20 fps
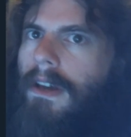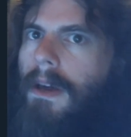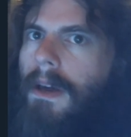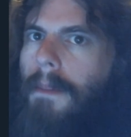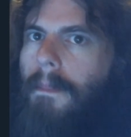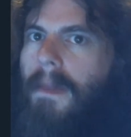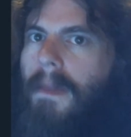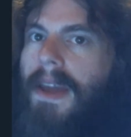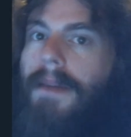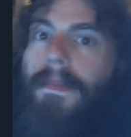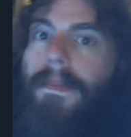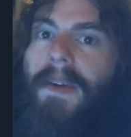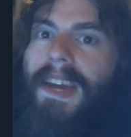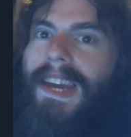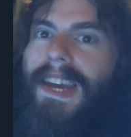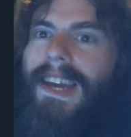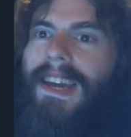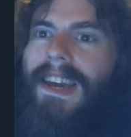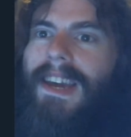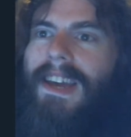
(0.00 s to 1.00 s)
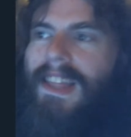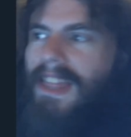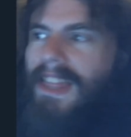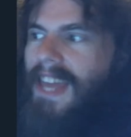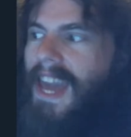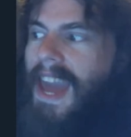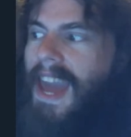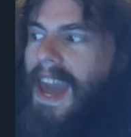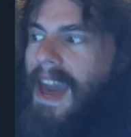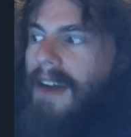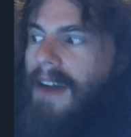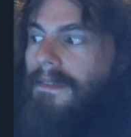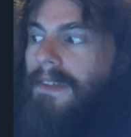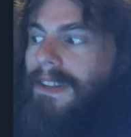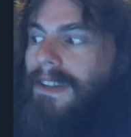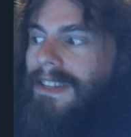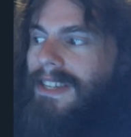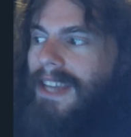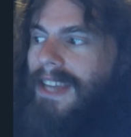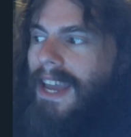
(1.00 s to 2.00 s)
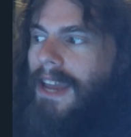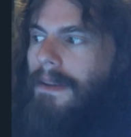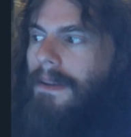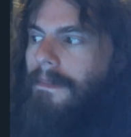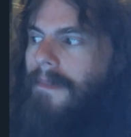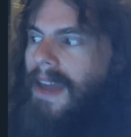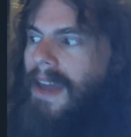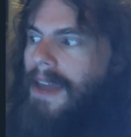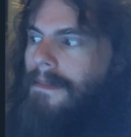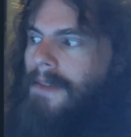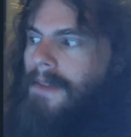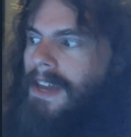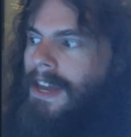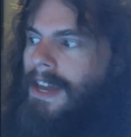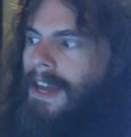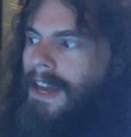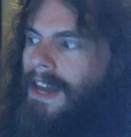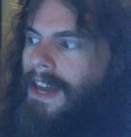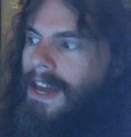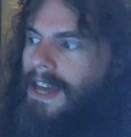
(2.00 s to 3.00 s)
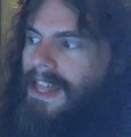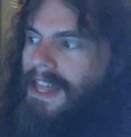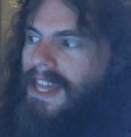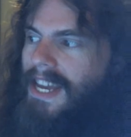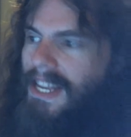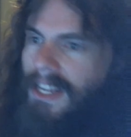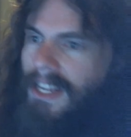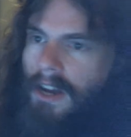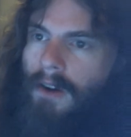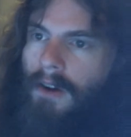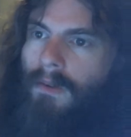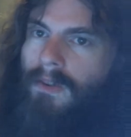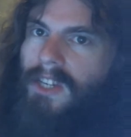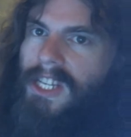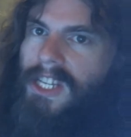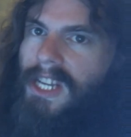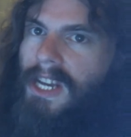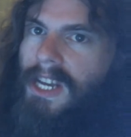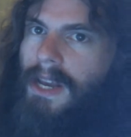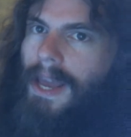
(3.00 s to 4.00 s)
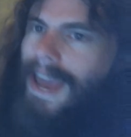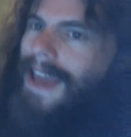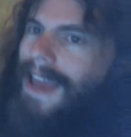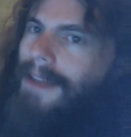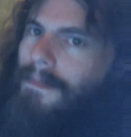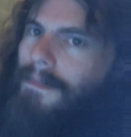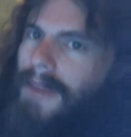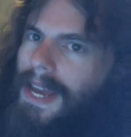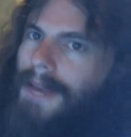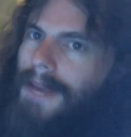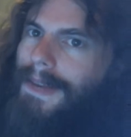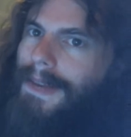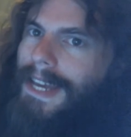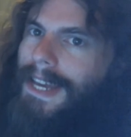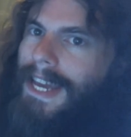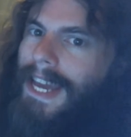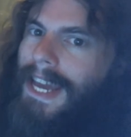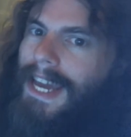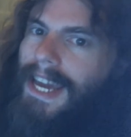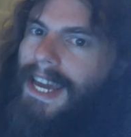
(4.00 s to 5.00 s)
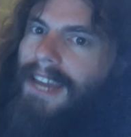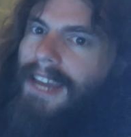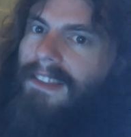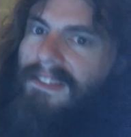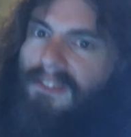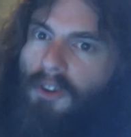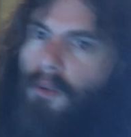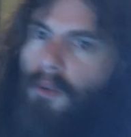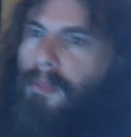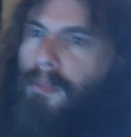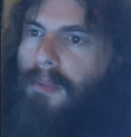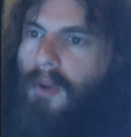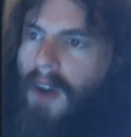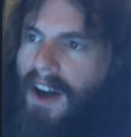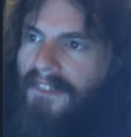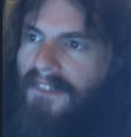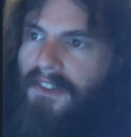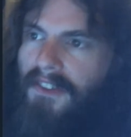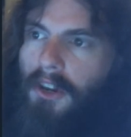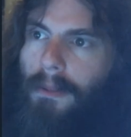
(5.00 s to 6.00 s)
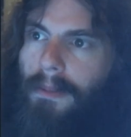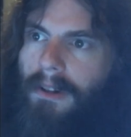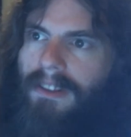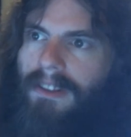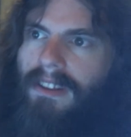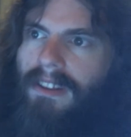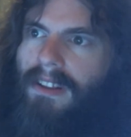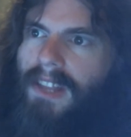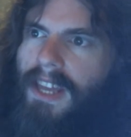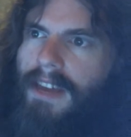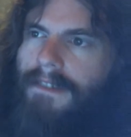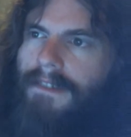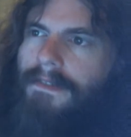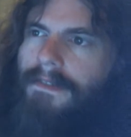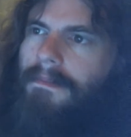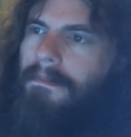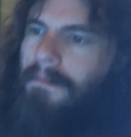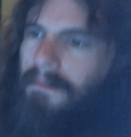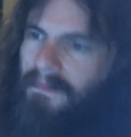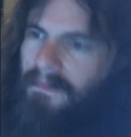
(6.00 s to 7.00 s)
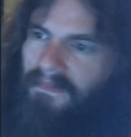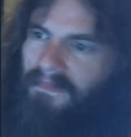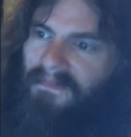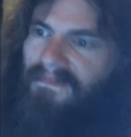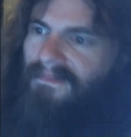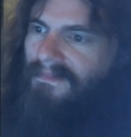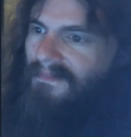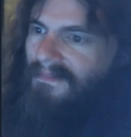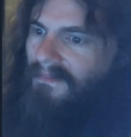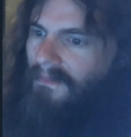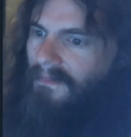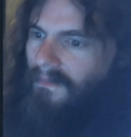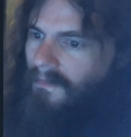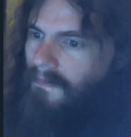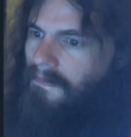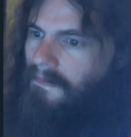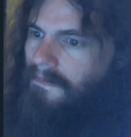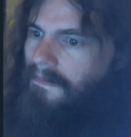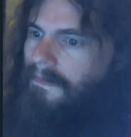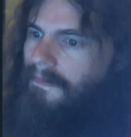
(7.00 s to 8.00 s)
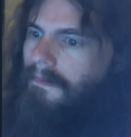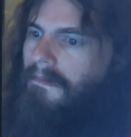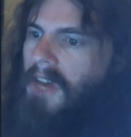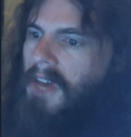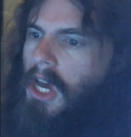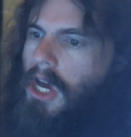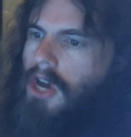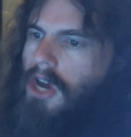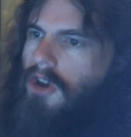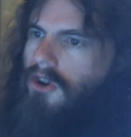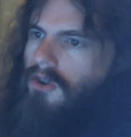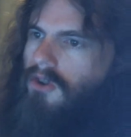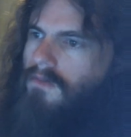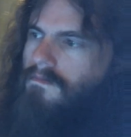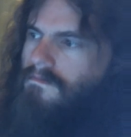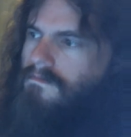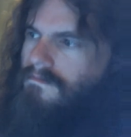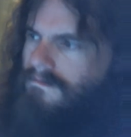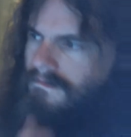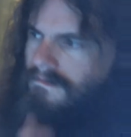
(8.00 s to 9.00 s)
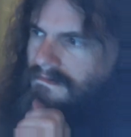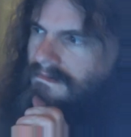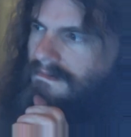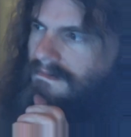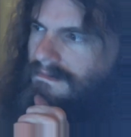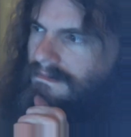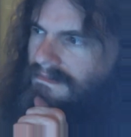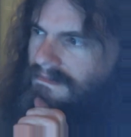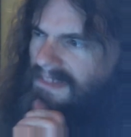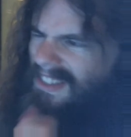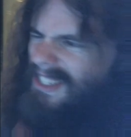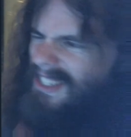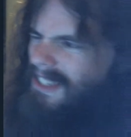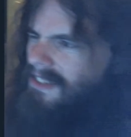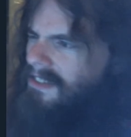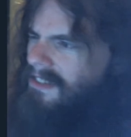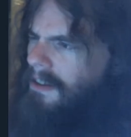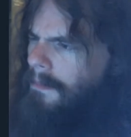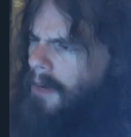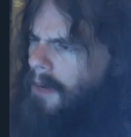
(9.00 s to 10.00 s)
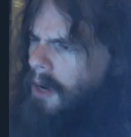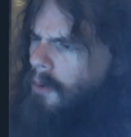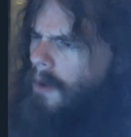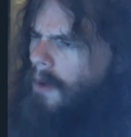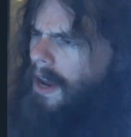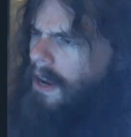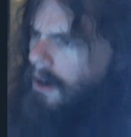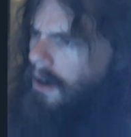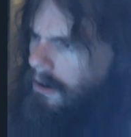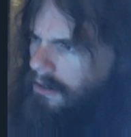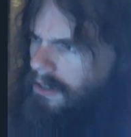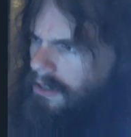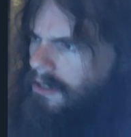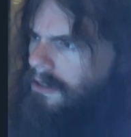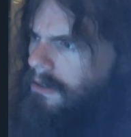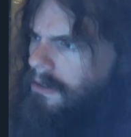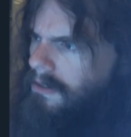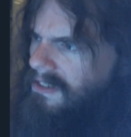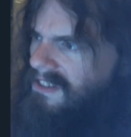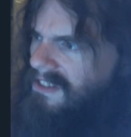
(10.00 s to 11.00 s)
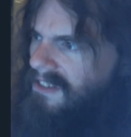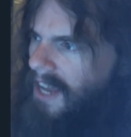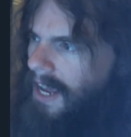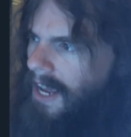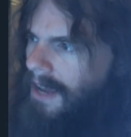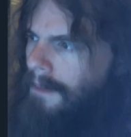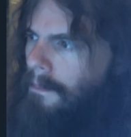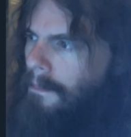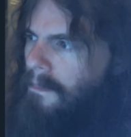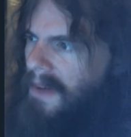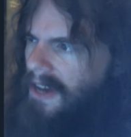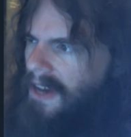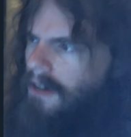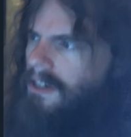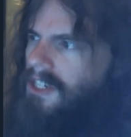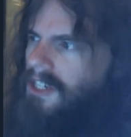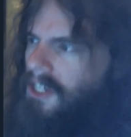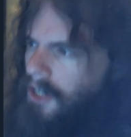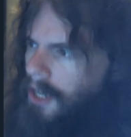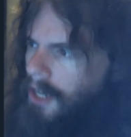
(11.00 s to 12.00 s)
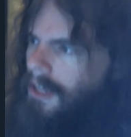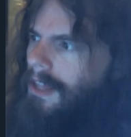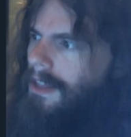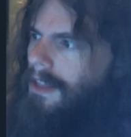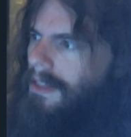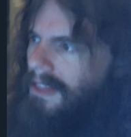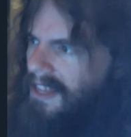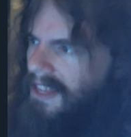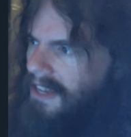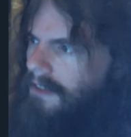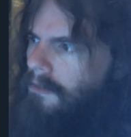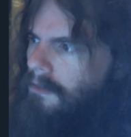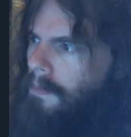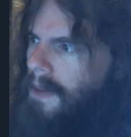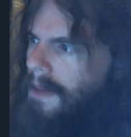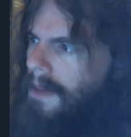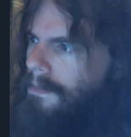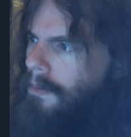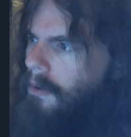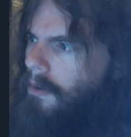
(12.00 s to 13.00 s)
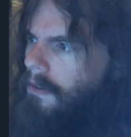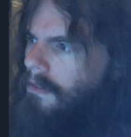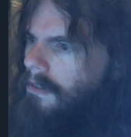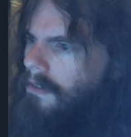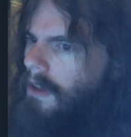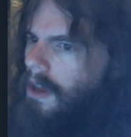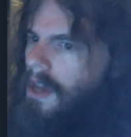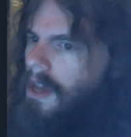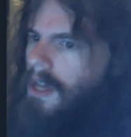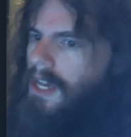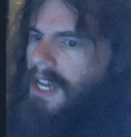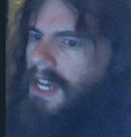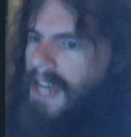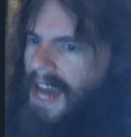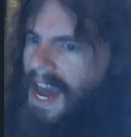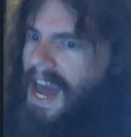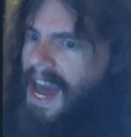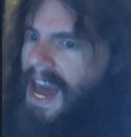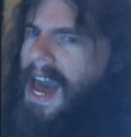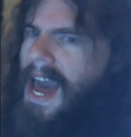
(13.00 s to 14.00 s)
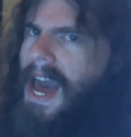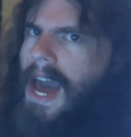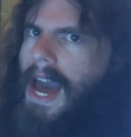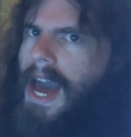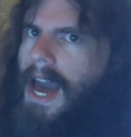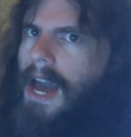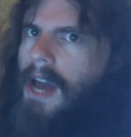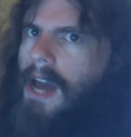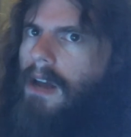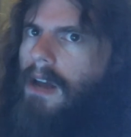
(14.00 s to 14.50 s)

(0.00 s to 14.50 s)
Maybe they haven't, and maybe they don't and maybe it's too profitable to leave? Hmm. Hmm. Did somebody write articles saying better shit than these people's? Yeah.